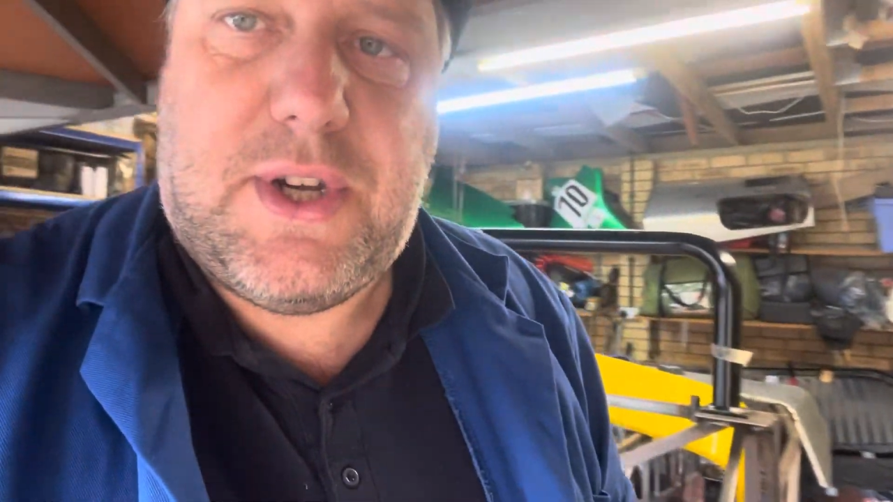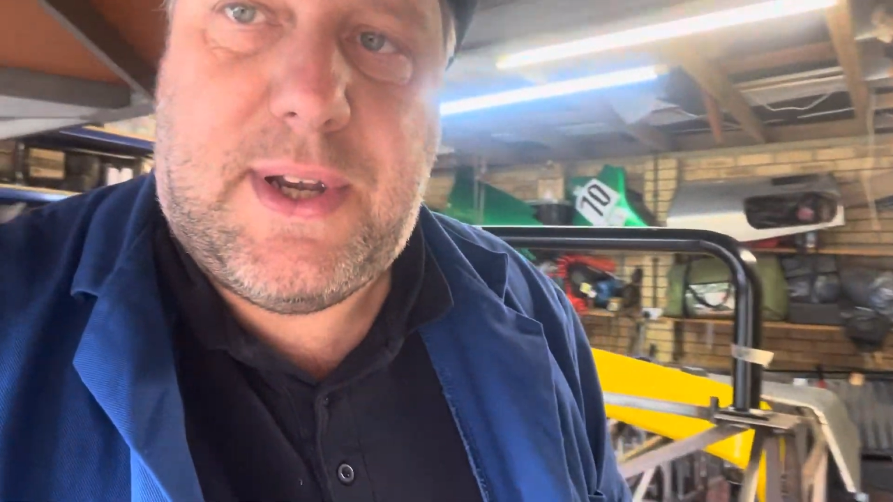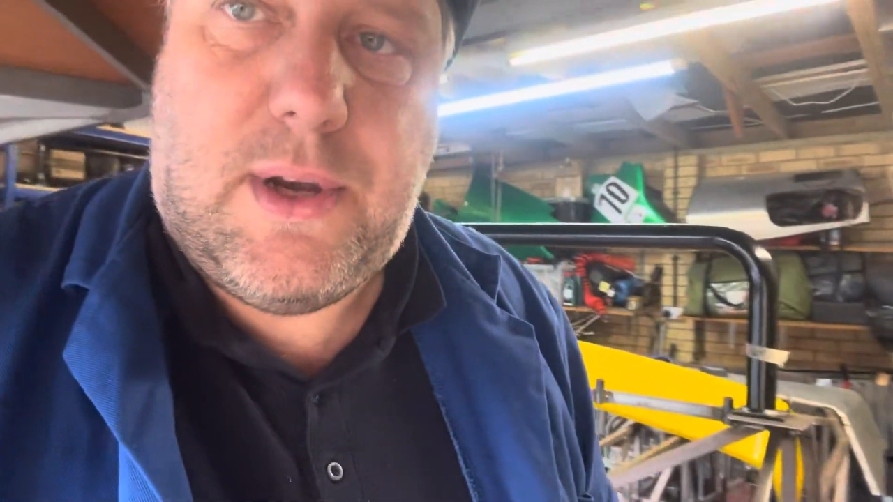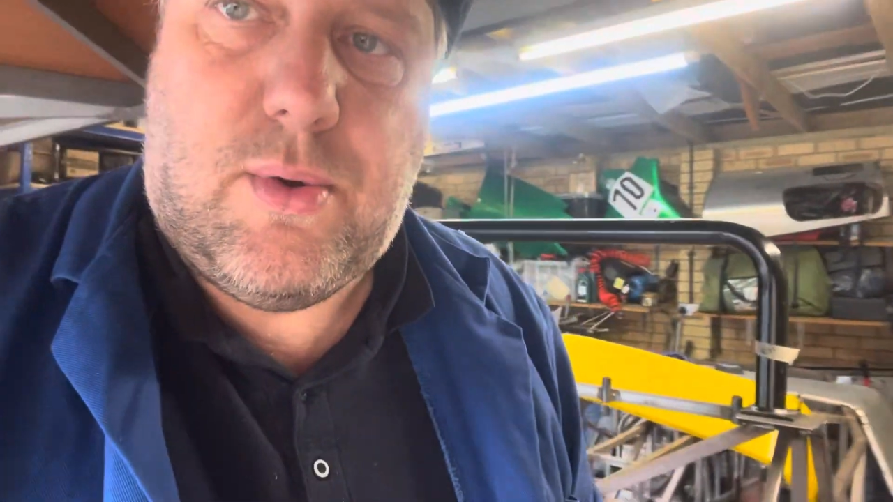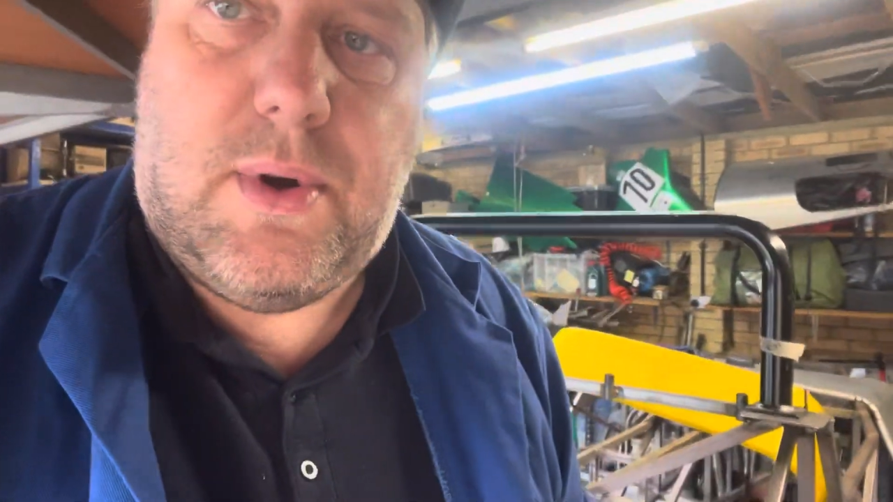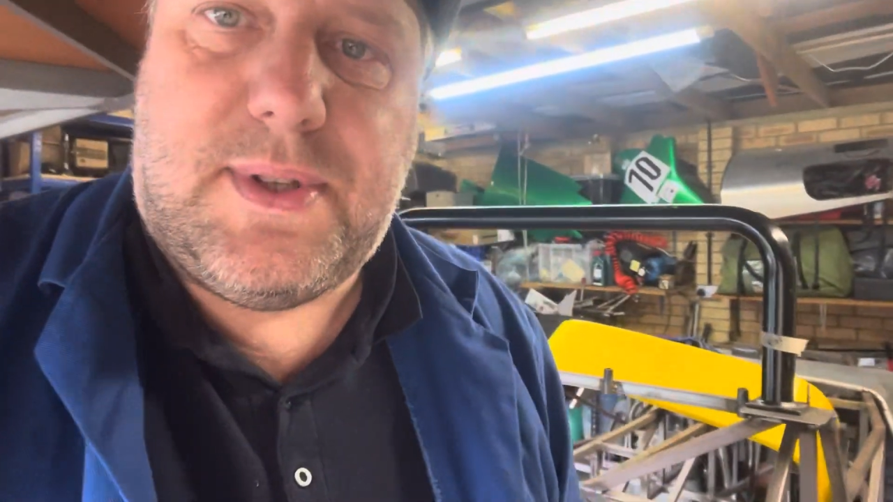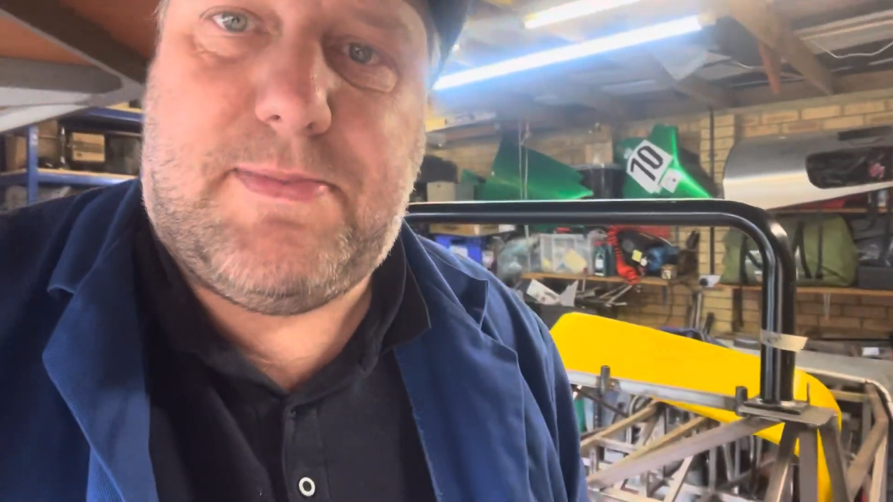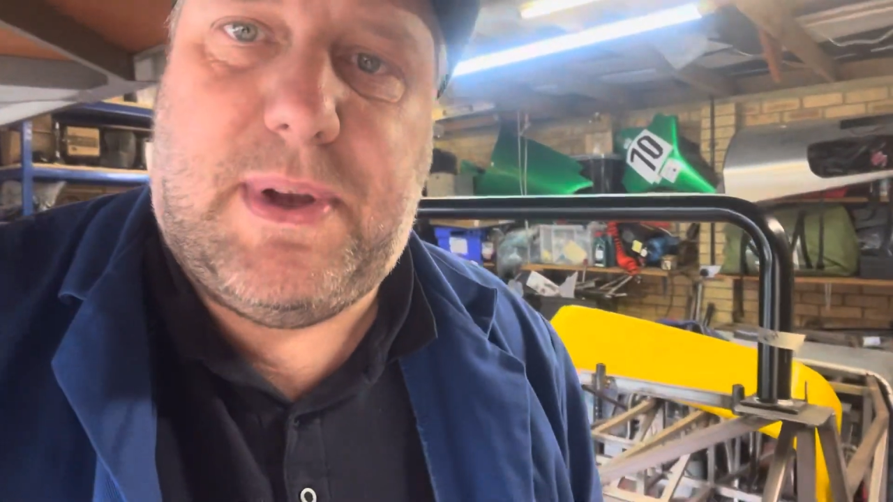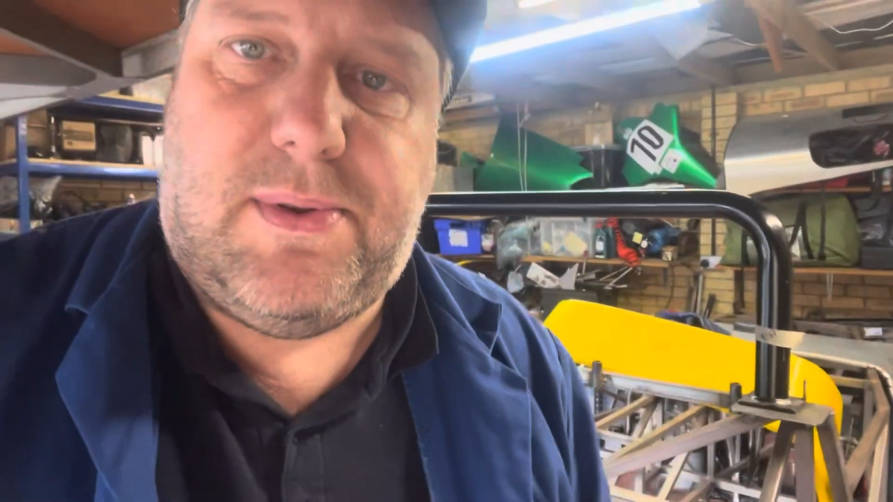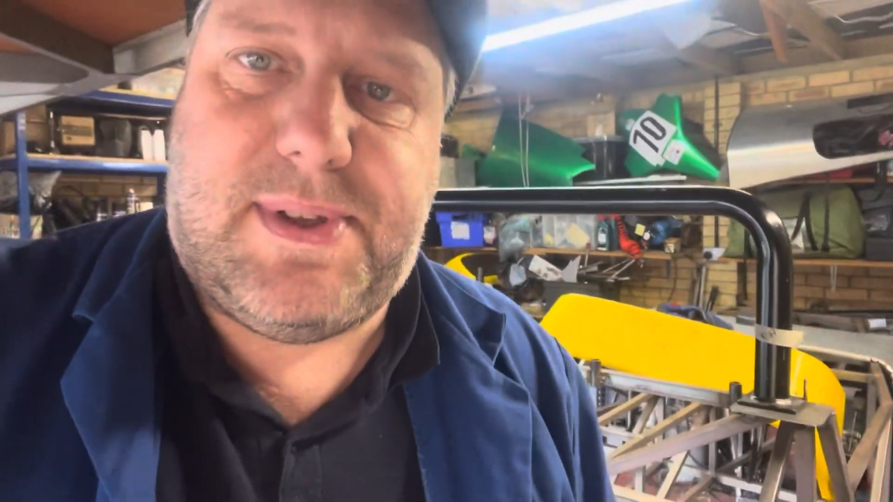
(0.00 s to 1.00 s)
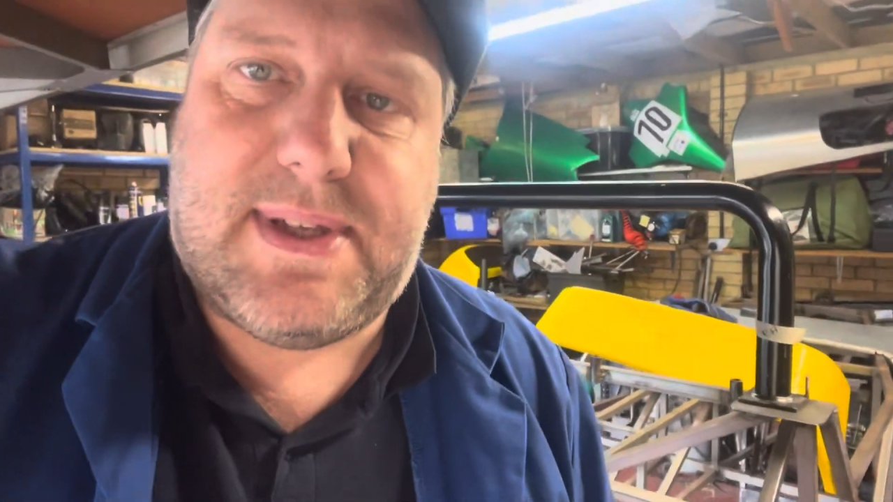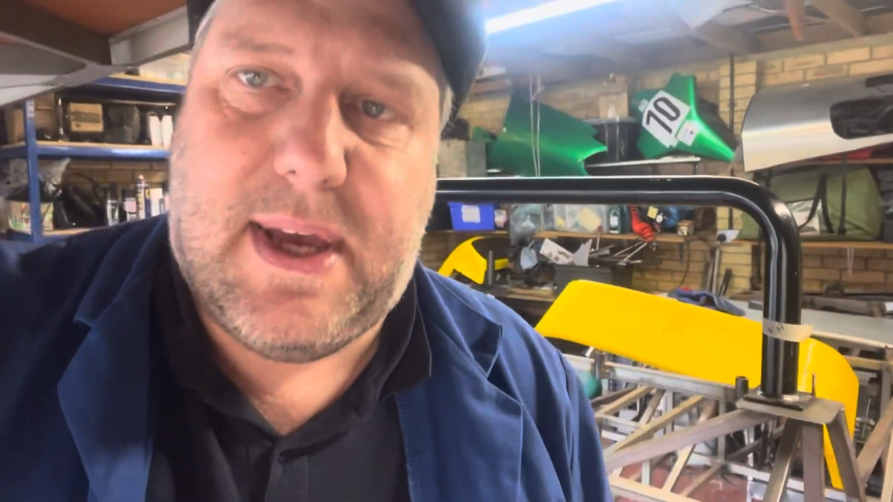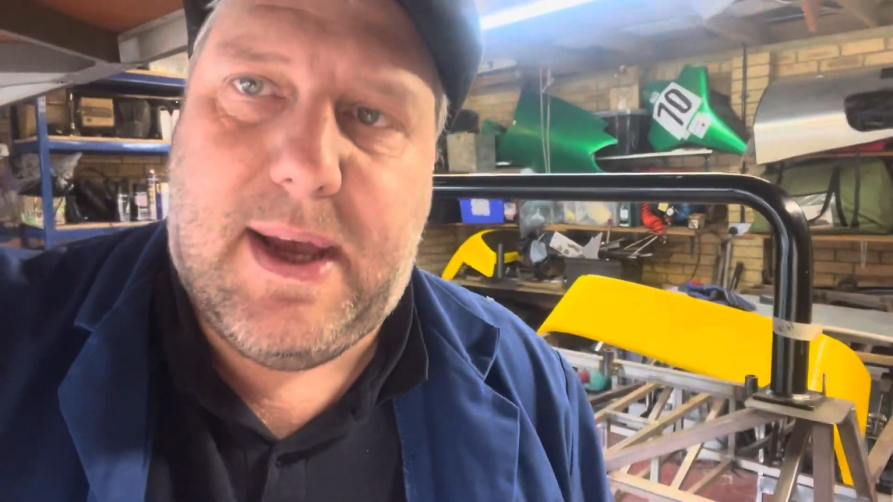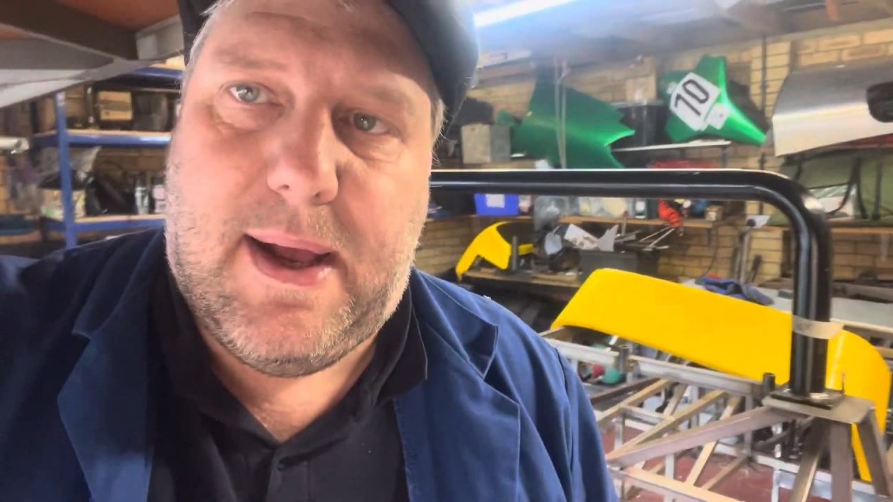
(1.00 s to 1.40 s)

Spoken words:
and Locost builds.